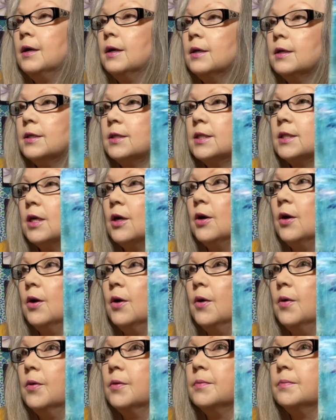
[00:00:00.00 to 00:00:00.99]

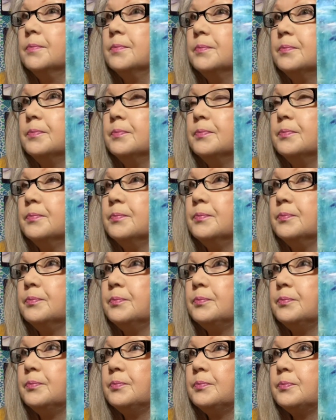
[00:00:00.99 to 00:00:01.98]
So
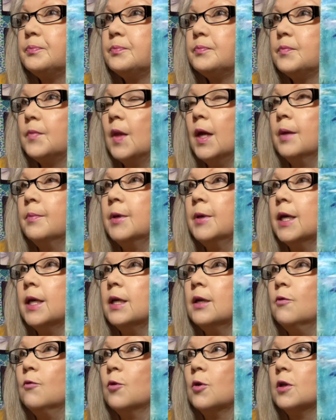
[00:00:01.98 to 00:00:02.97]
I'm
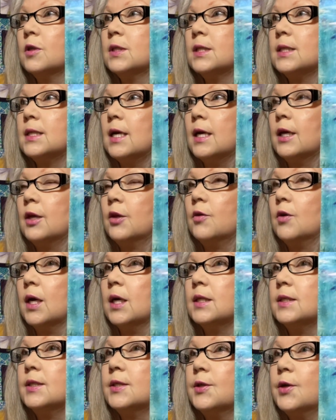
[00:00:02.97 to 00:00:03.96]
getting words like you
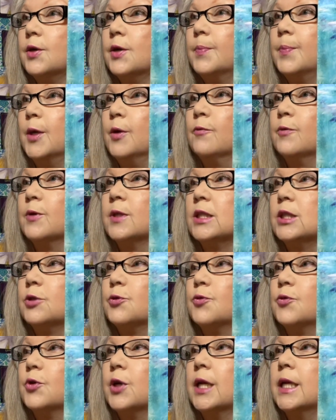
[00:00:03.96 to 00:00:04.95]
guys could be
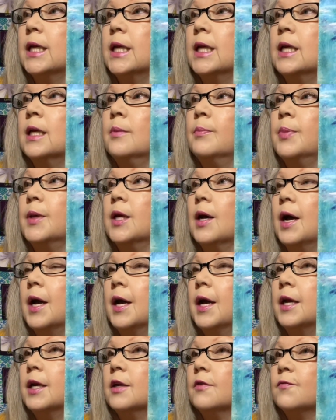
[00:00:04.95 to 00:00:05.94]
retreating
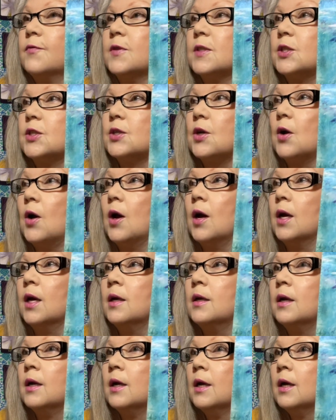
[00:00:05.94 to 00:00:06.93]
behind a
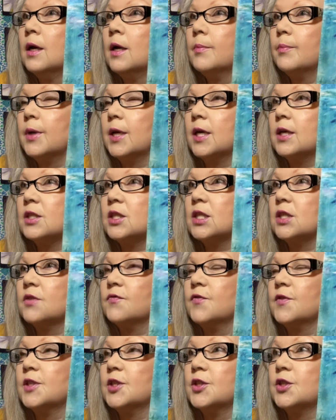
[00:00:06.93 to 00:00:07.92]
facade because the
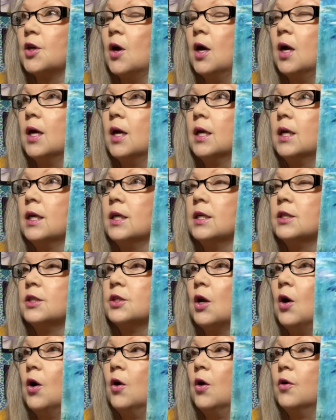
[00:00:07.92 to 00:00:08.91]
facade
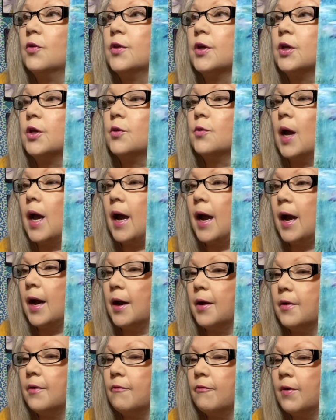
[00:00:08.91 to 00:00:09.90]
is all that you
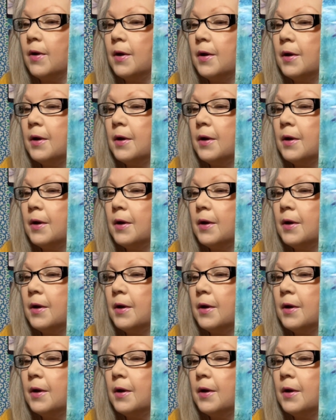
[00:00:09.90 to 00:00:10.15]
have.